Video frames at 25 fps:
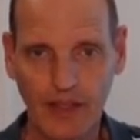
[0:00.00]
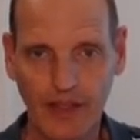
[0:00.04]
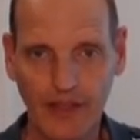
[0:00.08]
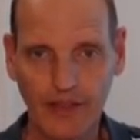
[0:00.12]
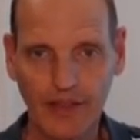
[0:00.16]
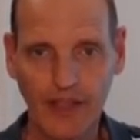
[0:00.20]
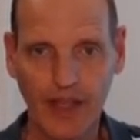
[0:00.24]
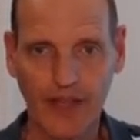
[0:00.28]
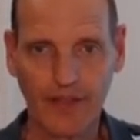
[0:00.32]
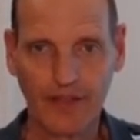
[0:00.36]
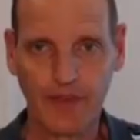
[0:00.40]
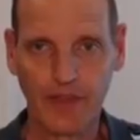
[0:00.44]

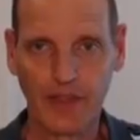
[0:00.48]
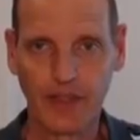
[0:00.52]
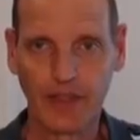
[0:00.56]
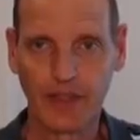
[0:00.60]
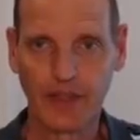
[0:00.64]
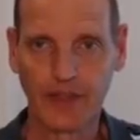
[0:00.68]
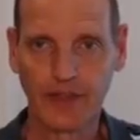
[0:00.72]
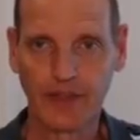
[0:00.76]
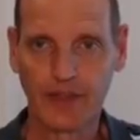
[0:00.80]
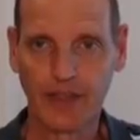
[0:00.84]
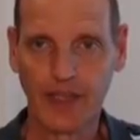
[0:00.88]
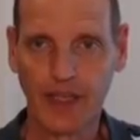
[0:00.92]
Yeah,
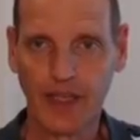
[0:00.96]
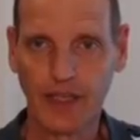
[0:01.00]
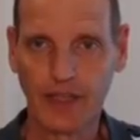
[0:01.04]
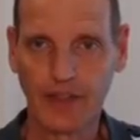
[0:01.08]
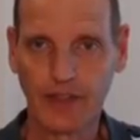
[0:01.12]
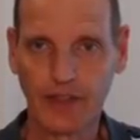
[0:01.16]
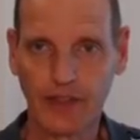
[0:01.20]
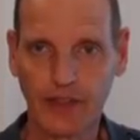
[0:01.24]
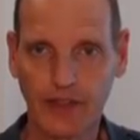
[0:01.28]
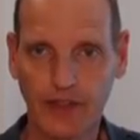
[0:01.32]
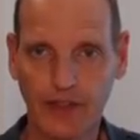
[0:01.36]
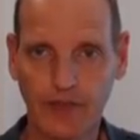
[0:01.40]

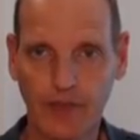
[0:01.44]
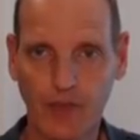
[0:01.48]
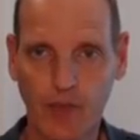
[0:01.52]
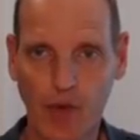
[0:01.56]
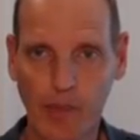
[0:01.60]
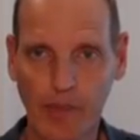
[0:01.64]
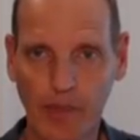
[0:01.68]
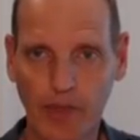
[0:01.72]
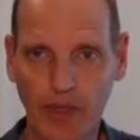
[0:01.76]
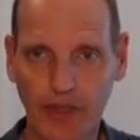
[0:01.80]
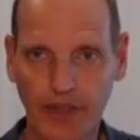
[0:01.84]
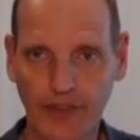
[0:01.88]
the
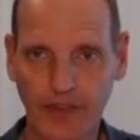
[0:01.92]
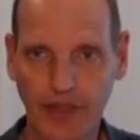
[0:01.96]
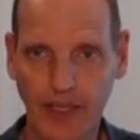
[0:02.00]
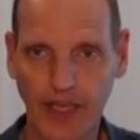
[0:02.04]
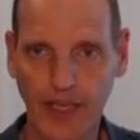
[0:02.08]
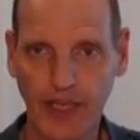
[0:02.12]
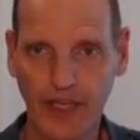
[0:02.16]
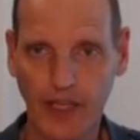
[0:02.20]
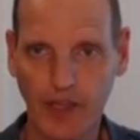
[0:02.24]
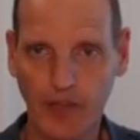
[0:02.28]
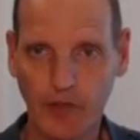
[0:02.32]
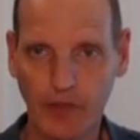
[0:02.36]
formula is
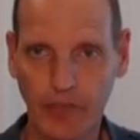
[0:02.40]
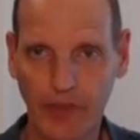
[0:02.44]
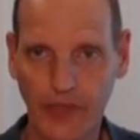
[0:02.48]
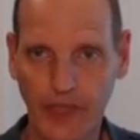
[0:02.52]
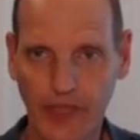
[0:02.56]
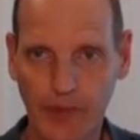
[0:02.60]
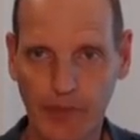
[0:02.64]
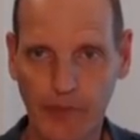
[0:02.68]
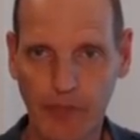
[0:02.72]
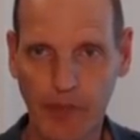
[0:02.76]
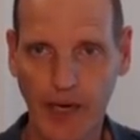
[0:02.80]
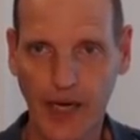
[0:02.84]
again
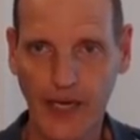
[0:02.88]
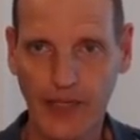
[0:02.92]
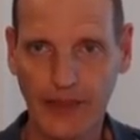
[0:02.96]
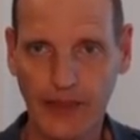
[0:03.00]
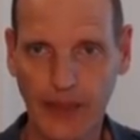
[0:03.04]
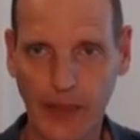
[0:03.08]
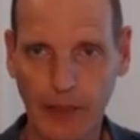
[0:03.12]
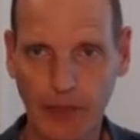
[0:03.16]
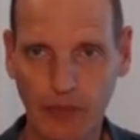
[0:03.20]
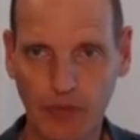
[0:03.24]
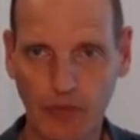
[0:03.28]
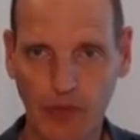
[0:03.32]
explained. Pi
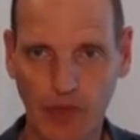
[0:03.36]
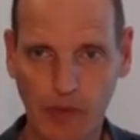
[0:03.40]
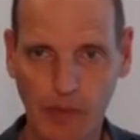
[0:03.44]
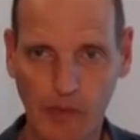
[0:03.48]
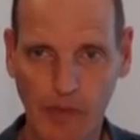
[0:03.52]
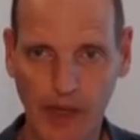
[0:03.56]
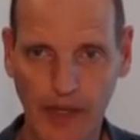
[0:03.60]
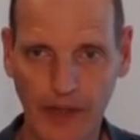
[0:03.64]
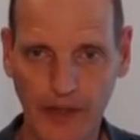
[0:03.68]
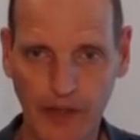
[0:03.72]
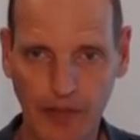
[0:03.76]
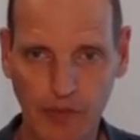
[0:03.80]
times 1
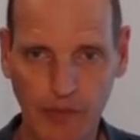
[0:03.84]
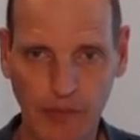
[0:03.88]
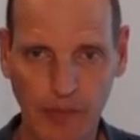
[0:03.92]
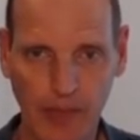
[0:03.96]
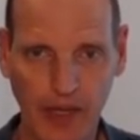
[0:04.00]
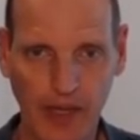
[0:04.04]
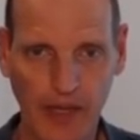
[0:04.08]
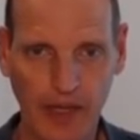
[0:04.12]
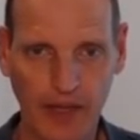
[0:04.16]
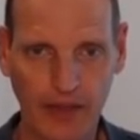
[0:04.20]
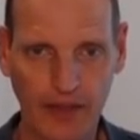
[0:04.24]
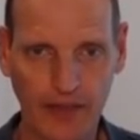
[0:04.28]
minus
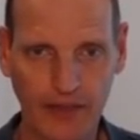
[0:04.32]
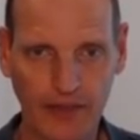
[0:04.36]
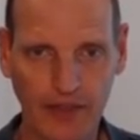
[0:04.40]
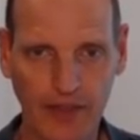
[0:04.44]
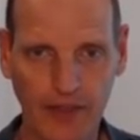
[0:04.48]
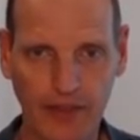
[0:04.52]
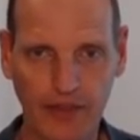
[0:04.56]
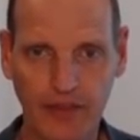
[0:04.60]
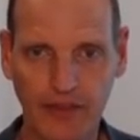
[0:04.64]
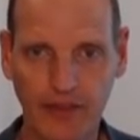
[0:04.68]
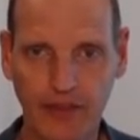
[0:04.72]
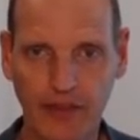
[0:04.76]
pi is
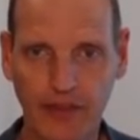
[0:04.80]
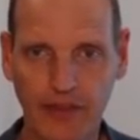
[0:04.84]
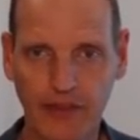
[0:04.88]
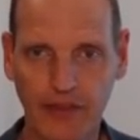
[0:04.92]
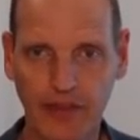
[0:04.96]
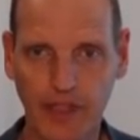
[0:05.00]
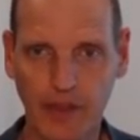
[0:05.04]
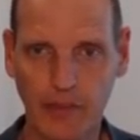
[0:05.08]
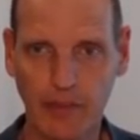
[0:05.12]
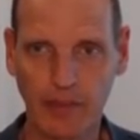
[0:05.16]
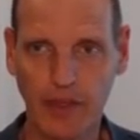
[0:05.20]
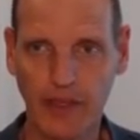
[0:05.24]
this
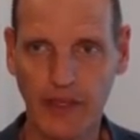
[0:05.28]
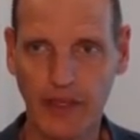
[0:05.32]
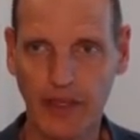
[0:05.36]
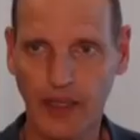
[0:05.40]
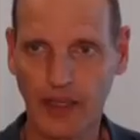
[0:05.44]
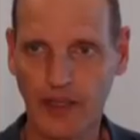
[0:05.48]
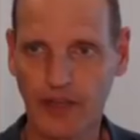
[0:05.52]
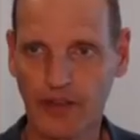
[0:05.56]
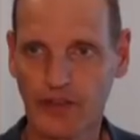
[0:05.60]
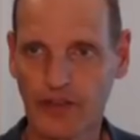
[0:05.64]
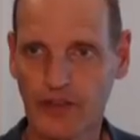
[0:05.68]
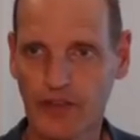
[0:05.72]
sigma
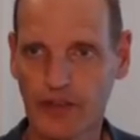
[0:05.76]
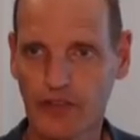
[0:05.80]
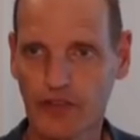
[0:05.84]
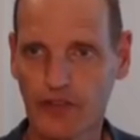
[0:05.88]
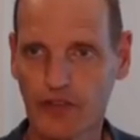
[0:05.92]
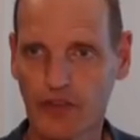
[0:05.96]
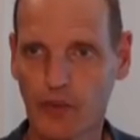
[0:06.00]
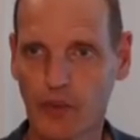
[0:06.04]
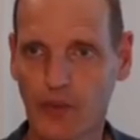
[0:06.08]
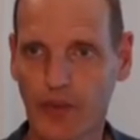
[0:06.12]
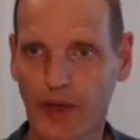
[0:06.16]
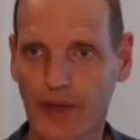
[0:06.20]
x
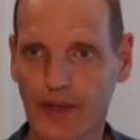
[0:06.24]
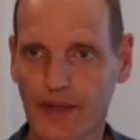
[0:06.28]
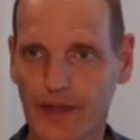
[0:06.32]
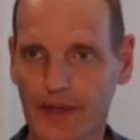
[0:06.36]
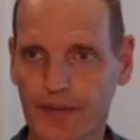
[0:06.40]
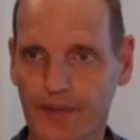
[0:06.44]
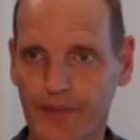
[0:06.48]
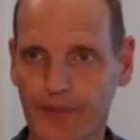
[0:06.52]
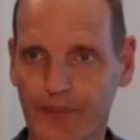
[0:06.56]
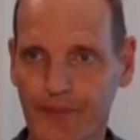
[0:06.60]
squared.